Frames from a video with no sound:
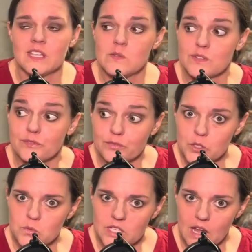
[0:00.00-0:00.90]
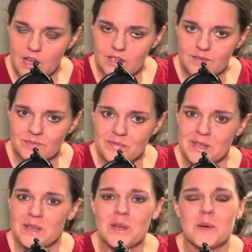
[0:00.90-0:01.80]
He was a flute guy.
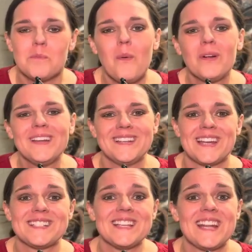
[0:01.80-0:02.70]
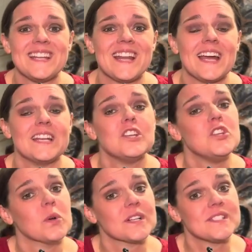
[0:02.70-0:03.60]
Born in nineteen eighty-nine in New
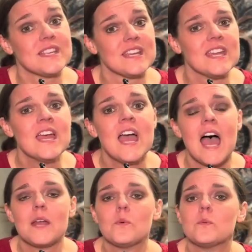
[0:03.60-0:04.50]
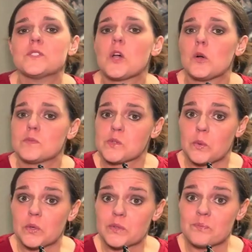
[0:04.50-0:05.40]
York City, Edwin was
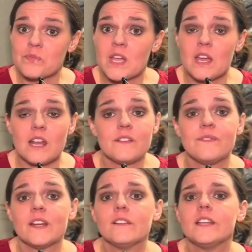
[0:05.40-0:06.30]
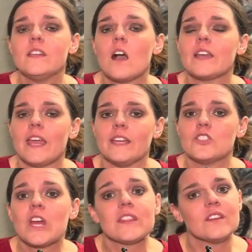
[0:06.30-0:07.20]
homeschooled. At a fairly young
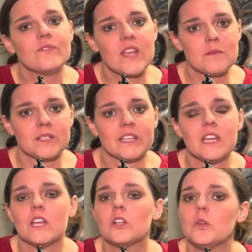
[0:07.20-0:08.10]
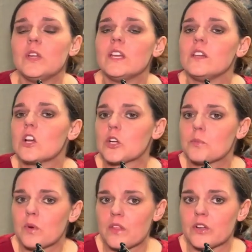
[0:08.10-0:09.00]
age, the family, including a younger
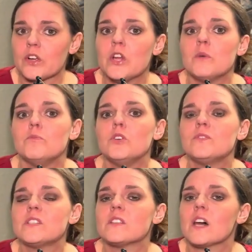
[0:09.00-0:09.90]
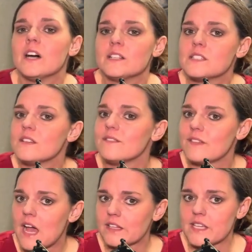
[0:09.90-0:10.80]
brother, moved to the Hudson
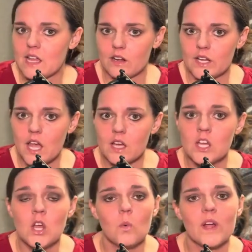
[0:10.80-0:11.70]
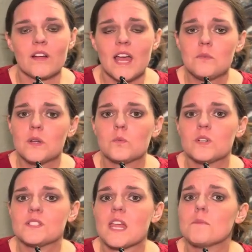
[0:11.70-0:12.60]
Valley area, where Edwin
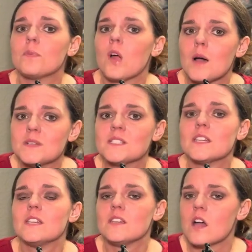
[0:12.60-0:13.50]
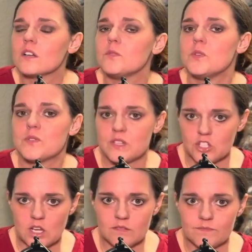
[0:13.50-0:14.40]
was a promising young
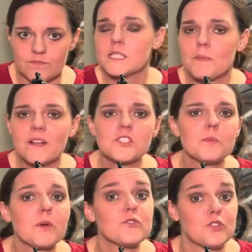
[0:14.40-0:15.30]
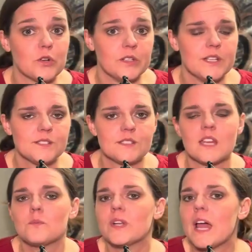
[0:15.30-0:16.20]
musician. His parents are both journalists,
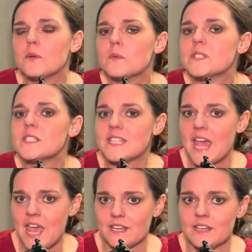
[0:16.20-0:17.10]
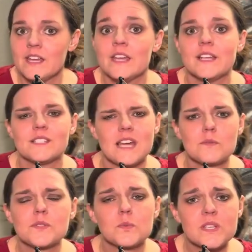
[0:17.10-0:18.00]
and when Edwin was ten, his dad
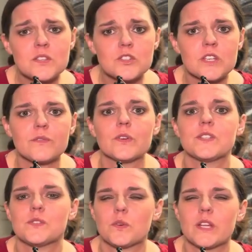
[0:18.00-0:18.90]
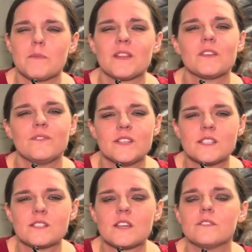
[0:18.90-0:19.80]
was researching for a story about the
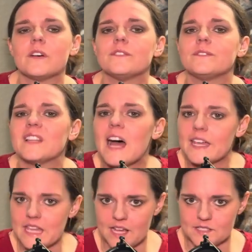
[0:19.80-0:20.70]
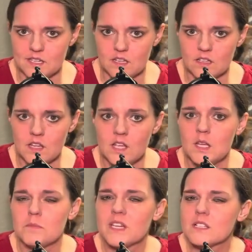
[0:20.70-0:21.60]
physics of fly casting.
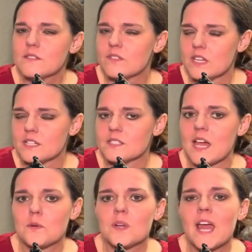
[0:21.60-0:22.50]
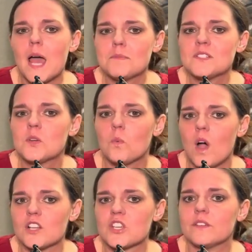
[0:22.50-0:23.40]
Because of this, Edwin happened to
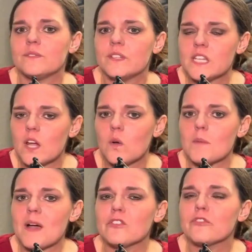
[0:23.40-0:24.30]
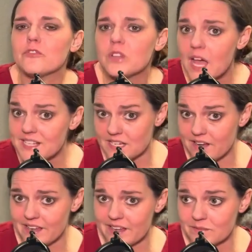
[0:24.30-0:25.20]
watch a video about fly
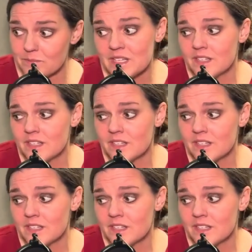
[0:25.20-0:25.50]
tying.